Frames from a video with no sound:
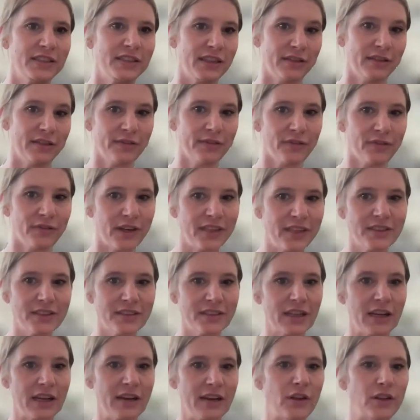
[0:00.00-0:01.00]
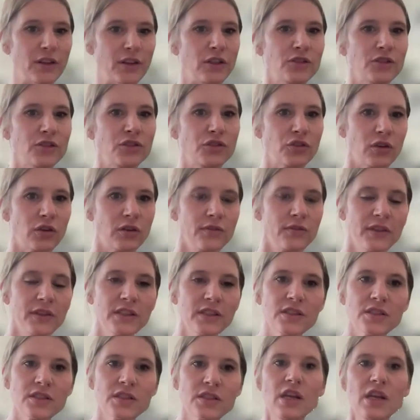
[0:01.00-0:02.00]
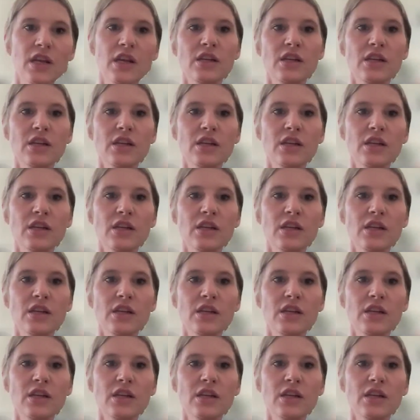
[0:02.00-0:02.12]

different kind of on the surface.